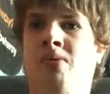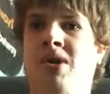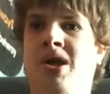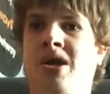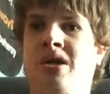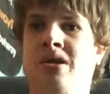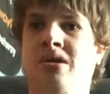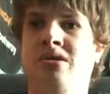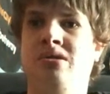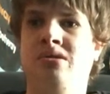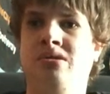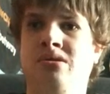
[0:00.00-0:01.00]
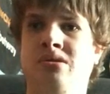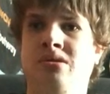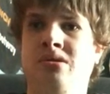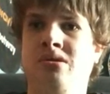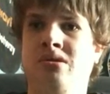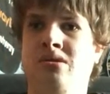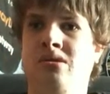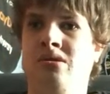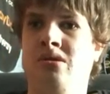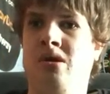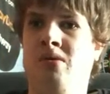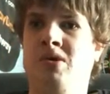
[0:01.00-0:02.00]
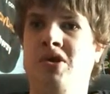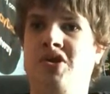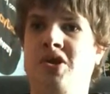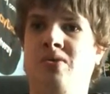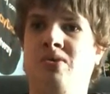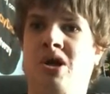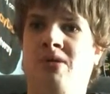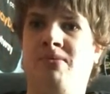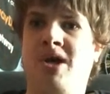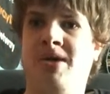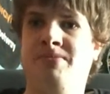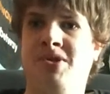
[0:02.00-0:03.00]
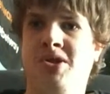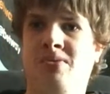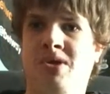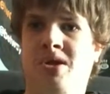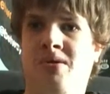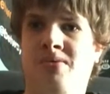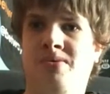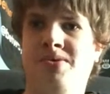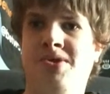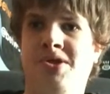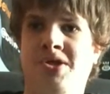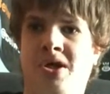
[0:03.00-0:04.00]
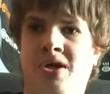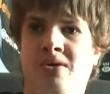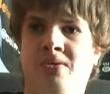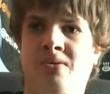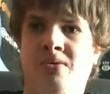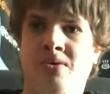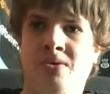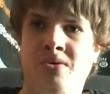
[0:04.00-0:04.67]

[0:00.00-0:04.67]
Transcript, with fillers: want to I want to do cop games as well so